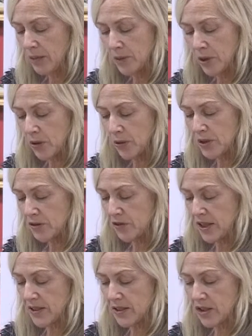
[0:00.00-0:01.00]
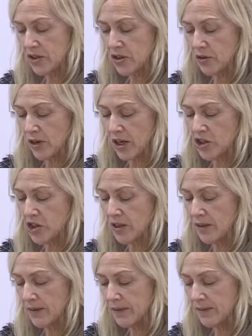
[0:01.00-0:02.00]
but always faced his
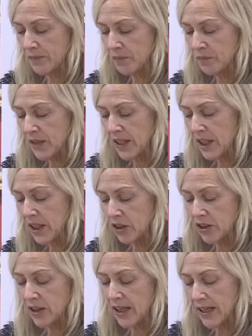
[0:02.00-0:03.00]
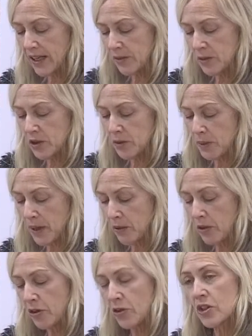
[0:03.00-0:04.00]
direction. He looked like he was
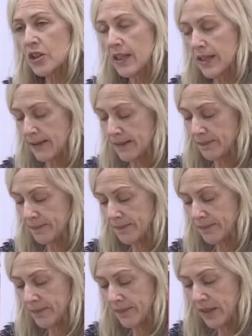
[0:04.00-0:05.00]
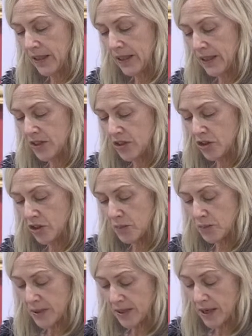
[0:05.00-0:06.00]
about 13. He stood
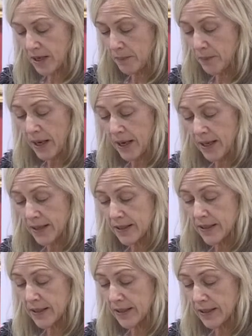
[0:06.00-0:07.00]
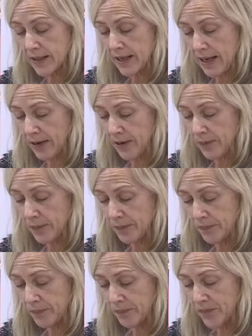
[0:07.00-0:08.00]
behind now.
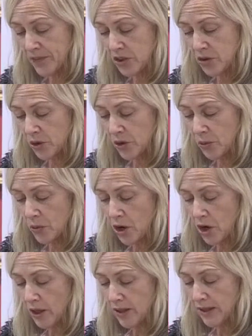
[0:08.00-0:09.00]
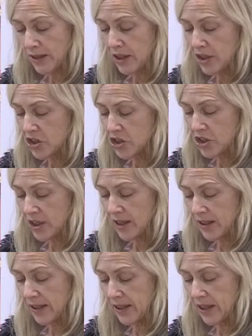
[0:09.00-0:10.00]
During the walk, she
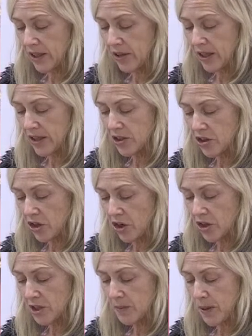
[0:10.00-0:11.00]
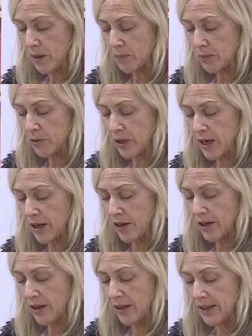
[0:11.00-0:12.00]
and Lagira had talked about
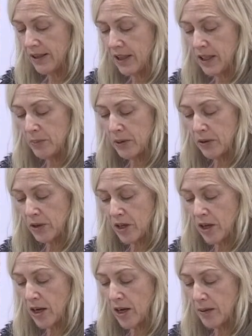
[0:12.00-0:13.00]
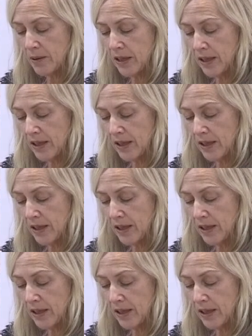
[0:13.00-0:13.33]
prayer and about God,